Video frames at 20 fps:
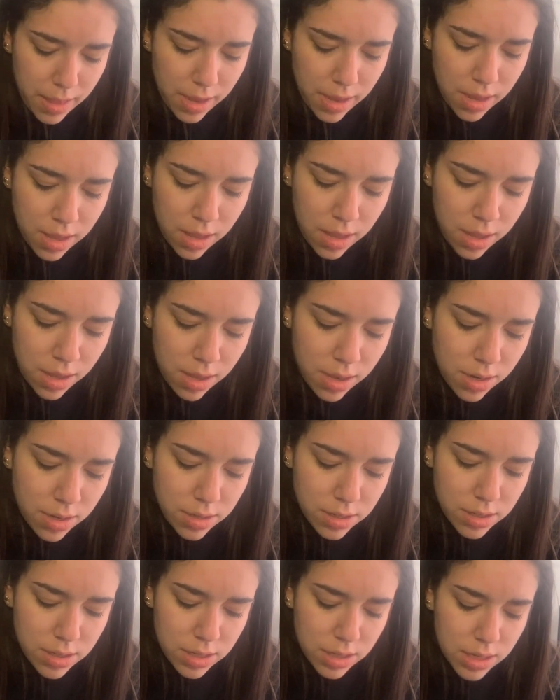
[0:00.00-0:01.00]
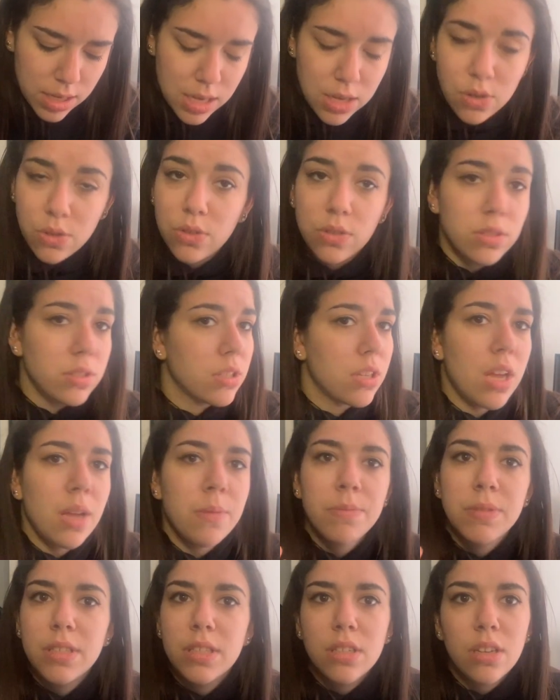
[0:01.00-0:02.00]
And he goes,
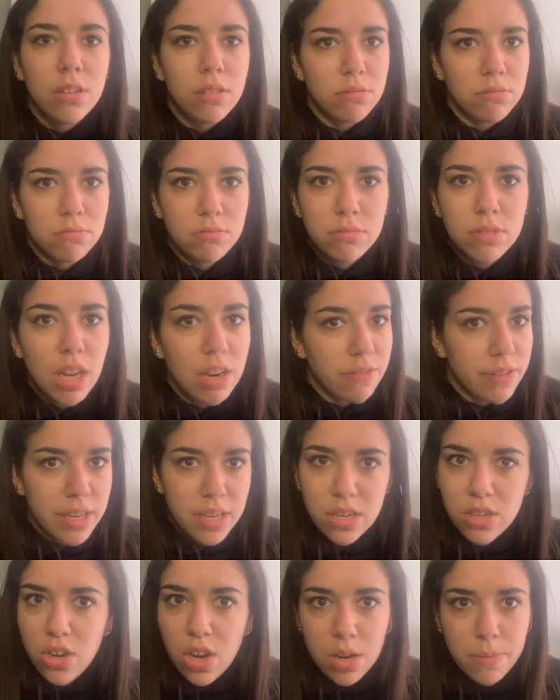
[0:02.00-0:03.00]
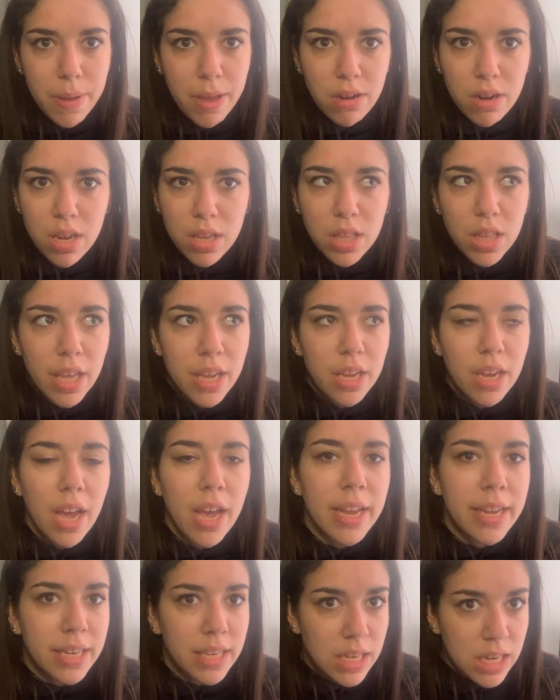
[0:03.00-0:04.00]
I'm still not ready to talk about it. Like,
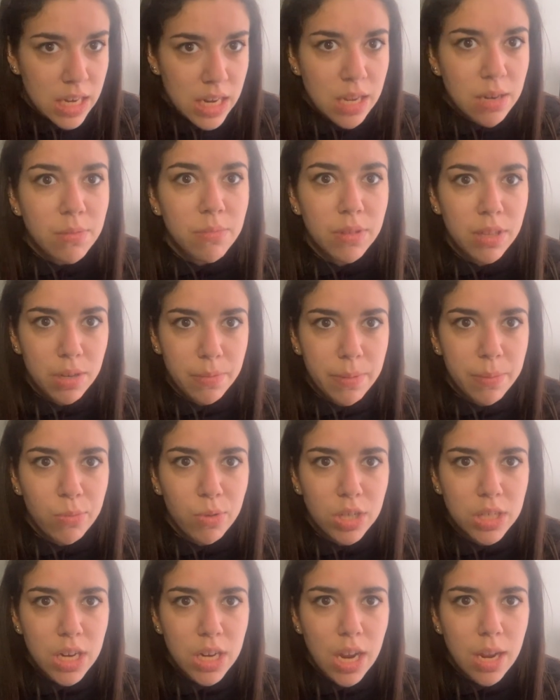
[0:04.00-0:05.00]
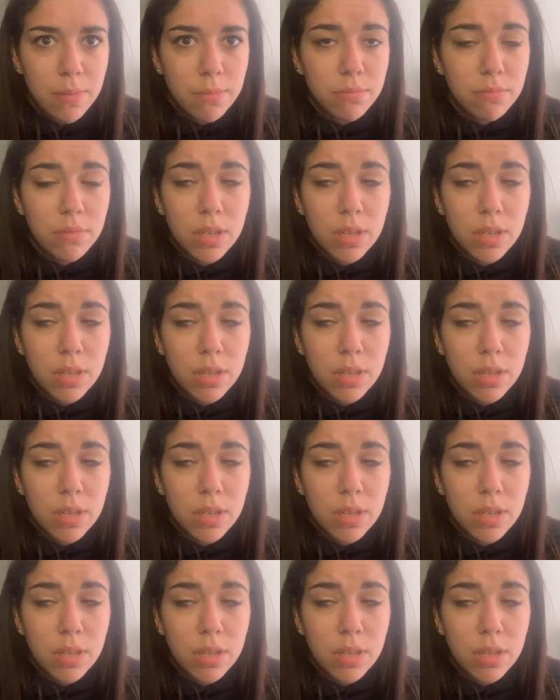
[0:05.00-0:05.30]
I need a little bit more time.